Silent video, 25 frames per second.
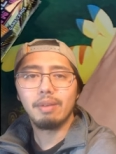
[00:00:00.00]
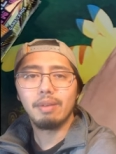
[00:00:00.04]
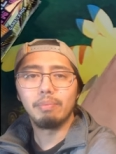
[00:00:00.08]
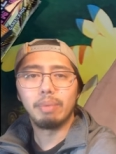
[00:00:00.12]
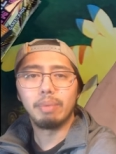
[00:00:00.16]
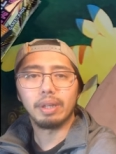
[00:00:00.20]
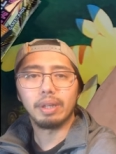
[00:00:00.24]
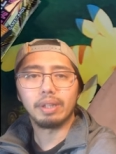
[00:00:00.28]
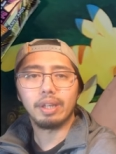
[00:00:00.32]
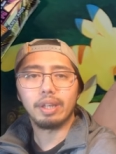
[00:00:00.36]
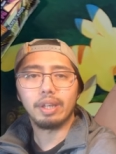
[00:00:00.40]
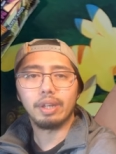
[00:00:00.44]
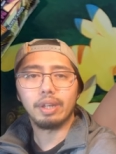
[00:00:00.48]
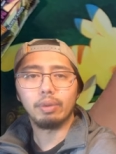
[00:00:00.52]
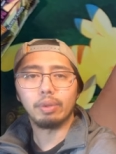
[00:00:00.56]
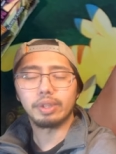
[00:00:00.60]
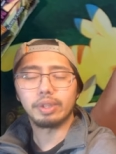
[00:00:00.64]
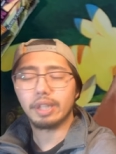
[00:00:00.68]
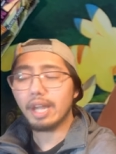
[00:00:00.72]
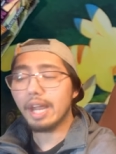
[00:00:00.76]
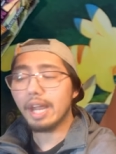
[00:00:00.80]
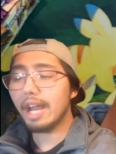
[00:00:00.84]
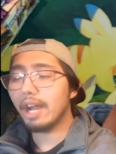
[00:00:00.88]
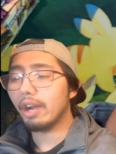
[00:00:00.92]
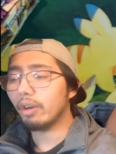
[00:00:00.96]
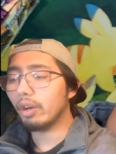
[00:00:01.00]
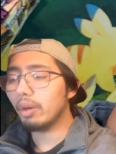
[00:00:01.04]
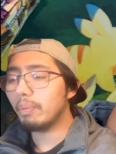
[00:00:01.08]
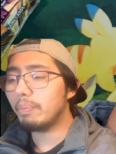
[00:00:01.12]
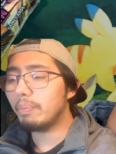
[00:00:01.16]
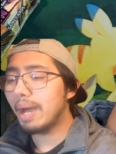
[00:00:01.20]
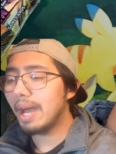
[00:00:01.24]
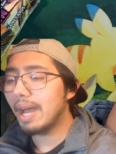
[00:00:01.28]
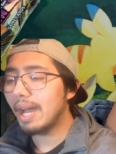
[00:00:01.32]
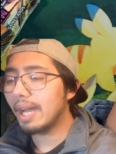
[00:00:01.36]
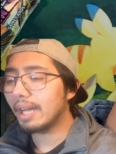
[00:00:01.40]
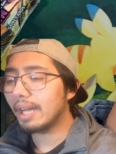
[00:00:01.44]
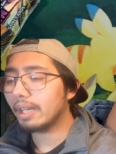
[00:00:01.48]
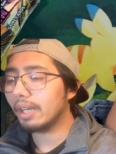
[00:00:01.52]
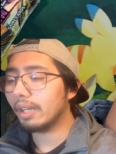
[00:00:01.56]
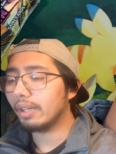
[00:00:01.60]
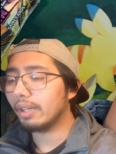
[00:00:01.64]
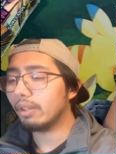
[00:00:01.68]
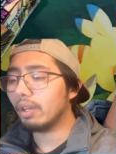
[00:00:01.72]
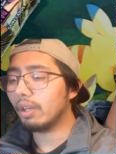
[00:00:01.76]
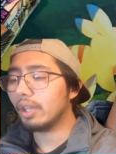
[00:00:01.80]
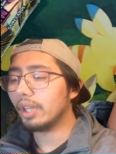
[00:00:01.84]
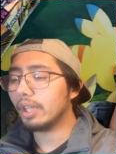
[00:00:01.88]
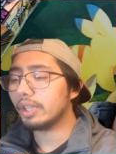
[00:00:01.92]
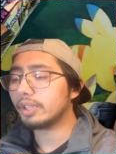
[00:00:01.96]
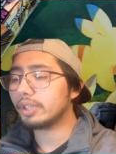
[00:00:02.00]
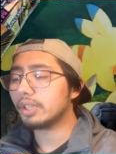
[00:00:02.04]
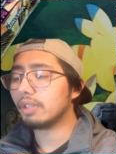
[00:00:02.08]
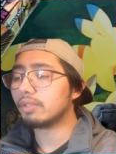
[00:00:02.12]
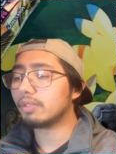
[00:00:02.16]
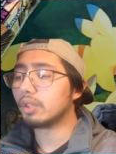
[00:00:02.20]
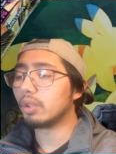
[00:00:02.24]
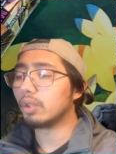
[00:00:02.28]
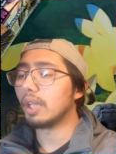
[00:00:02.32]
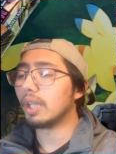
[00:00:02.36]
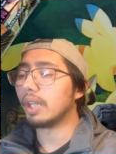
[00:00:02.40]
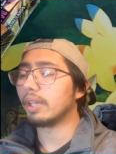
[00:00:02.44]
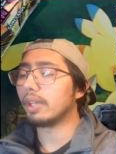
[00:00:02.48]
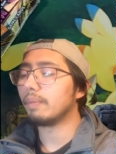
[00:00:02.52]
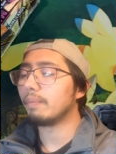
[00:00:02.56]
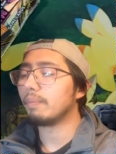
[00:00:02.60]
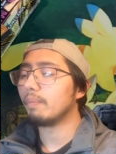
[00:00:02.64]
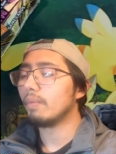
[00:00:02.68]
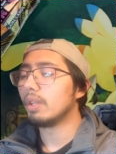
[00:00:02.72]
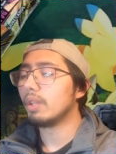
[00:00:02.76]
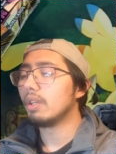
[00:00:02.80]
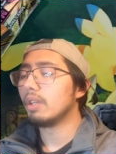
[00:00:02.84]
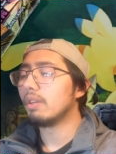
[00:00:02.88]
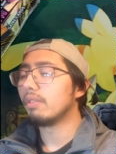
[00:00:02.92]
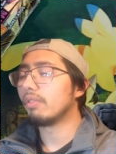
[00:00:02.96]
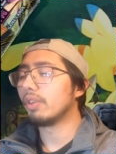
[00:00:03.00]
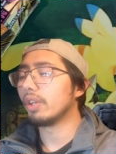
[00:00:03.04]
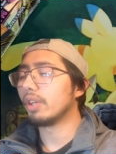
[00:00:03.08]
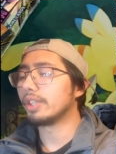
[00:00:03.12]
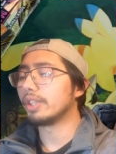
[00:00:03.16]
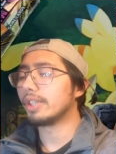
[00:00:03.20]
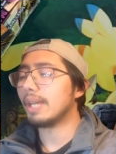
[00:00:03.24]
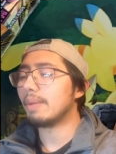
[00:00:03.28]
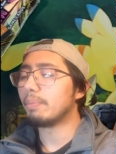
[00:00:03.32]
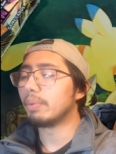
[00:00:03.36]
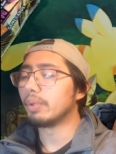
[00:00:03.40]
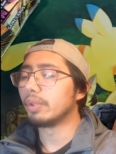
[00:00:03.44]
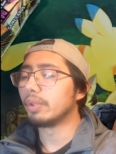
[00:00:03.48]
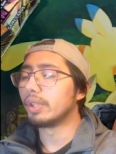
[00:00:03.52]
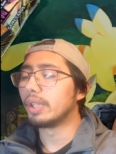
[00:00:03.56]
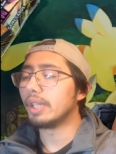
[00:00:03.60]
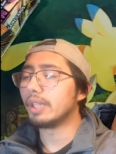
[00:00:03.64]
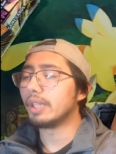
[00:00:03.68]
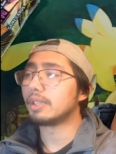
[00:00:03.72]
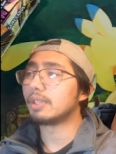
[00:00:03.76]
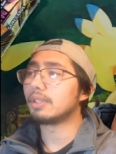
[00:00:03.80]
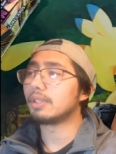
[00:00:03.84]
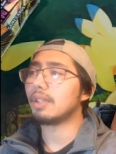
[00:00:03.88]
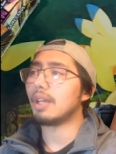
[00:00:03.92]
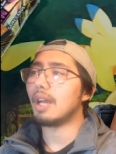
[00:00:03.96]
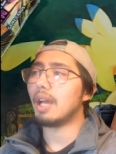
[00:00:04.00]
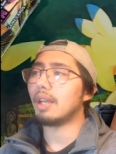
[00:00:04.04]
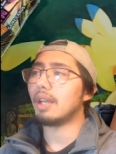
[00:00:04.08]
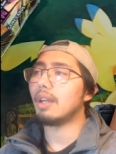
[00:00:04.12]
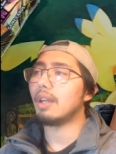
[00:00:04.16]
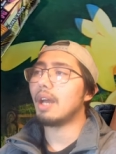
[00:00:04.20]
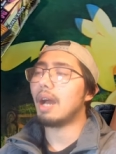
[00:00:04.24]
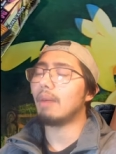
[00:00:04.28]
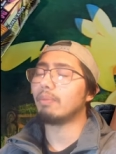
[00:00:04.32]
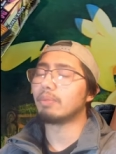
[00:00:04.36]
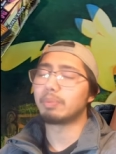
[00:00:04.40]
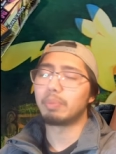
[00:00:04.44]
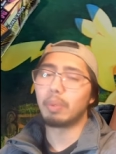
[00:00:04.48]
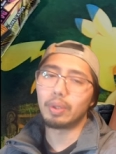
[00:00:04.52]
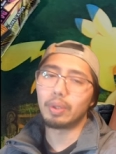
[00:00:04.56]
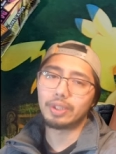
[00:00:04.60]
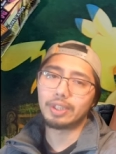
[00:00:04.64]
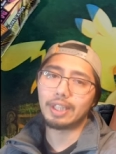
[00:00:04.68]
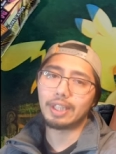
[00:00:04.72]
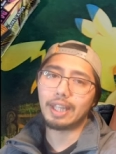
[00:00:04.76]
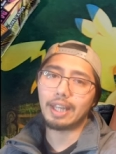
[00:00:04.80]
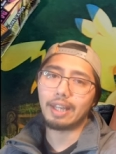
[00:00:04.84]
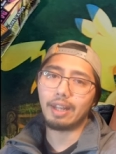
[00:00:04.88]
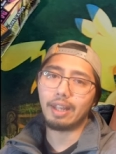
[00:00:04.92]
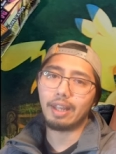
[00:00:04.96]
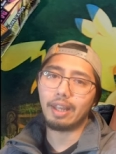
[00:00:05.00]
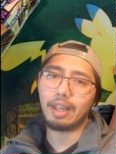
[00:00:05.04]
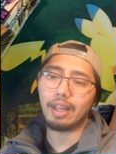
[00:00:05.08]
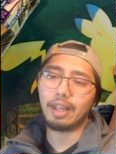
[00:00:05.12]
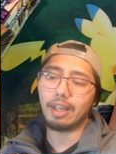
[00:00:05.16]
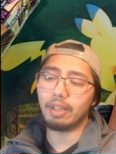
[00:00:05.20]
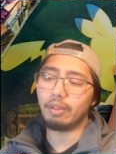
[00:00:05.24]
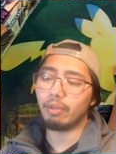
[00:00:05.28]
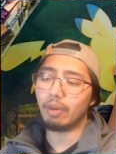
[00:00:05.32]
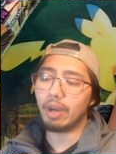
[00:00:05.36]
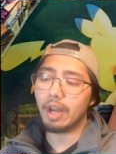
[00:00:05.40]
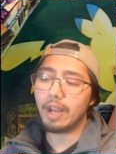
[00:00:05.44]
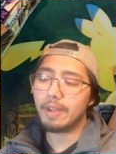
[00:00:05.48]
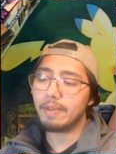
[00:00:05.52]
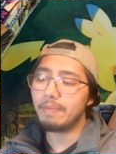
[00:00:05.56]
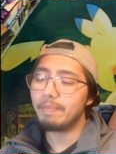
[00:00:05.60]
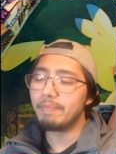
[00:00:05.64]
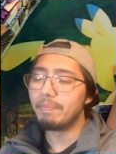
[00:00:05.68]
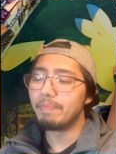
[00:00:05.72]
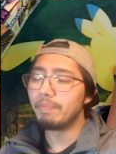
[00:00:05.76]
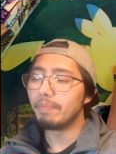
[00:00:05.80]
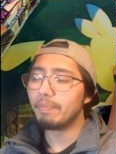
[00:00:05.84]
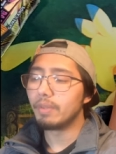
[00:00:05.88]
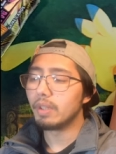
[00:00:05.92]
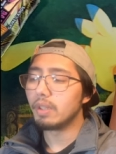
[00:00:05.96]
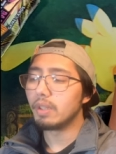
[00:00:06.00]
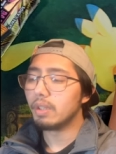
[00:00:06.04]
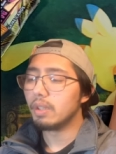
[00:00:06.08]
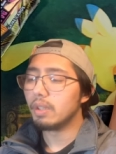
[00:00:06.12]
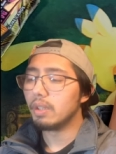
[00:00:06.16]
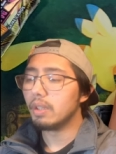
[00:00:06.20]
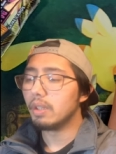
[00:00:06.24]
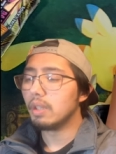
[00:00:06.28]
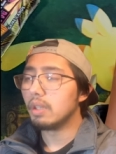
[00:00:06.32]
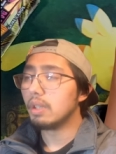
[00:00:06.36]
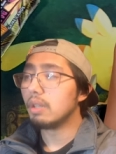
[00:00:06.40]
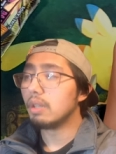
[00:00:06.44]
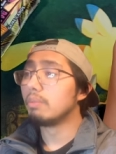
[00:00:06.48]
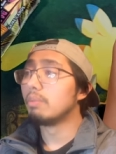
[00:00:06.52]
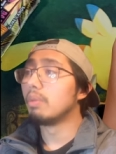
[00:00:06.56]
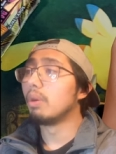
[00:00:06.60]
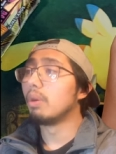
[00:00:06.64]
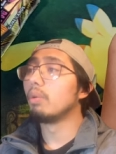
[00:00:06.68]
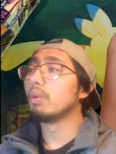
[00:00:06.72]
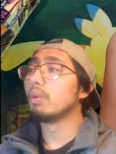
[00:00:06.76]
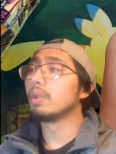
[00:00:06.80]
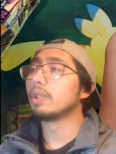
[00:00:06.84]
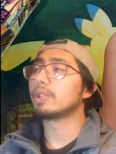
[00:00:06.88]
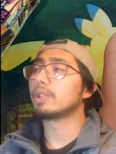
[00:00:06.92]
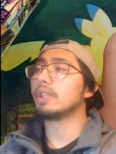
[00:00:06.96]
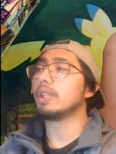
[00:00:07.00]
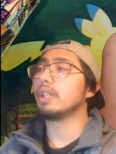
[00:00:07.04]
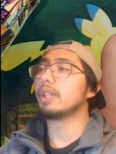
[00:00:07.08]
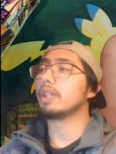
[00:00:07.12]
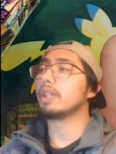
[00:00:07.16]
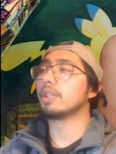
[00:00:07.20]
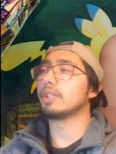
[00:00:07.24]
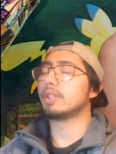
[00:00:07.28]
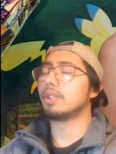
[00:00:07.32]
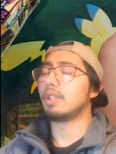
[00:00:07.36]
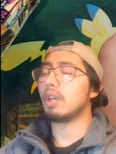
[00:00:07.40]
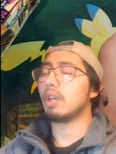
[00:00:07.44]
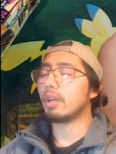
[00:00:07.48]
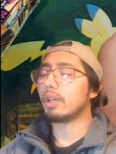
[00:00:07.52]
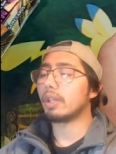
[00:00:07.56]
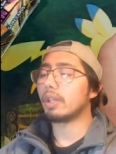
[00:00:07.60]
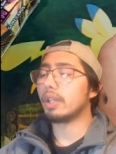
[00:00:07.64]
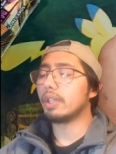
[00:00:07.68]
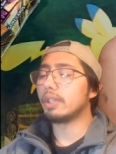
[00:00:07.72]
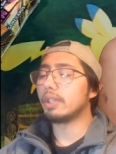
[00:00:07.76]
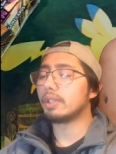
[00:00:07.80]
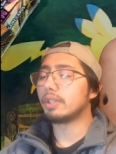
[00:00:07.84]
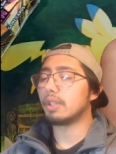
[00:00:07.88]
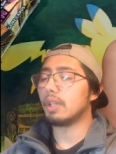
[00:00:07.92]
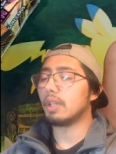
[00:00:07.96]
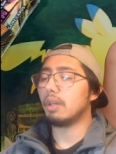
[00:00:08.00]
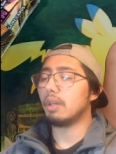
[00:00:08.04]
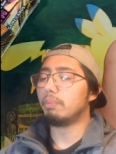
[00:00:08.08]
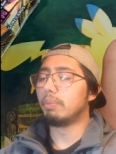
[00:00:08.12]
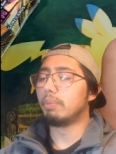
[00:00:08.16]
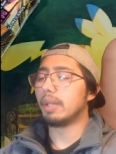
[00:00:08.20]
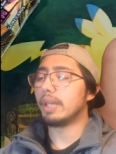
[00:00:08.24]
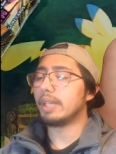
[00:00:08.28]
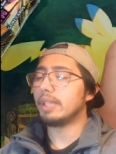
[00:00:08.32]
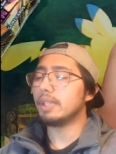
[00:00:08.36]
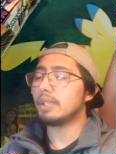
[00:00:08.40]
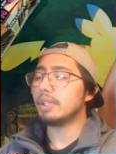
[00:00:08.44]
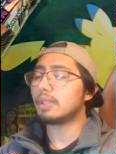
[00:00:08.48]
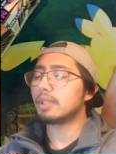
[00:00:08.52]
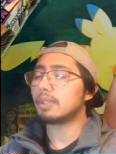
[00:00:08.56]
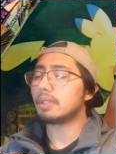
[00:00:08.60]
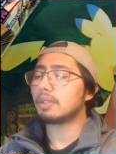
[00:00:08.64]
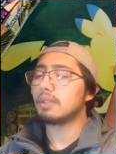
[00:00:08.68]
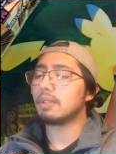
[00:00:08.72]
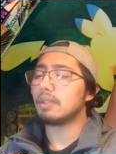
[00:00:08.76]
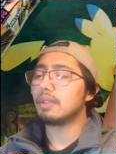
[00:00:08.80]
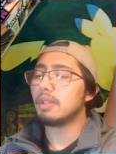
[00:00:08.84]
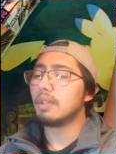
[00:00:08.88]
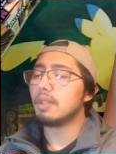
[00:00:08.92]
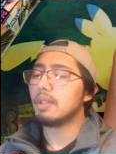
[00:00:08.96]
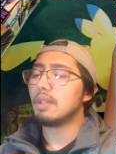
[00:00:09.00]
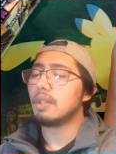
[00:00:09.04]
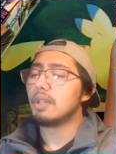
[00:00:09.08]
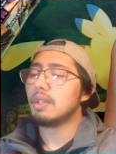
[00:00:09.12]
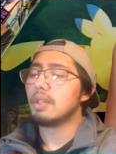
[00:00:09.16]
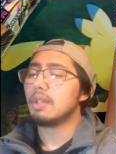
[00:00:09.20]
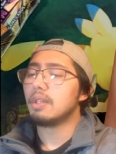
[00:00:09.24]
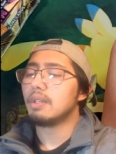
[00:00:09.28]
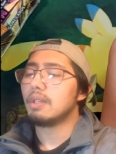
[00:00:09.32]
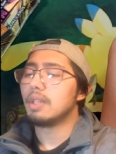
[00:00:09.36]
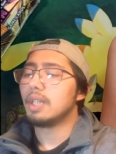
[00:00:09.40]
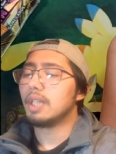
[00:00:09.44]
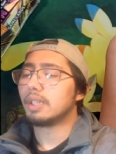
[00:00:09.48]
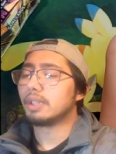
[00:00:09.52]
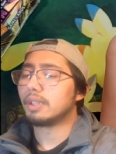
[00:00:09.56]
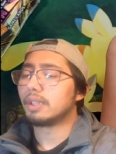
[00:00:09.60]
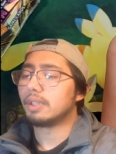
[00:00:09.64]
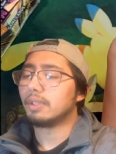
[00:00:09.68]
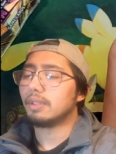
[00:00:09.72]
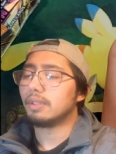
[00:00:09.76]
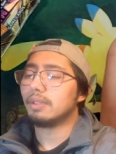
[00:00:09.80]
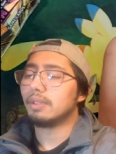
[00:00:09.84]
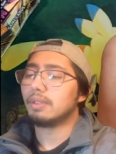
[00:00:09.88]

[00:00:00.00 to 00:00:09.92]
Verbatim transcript: But then it was an error pack and all that stuff. So like, for example, this, I'm supposed to get a hit, right? But we'll see, because Darkness Ablaze is...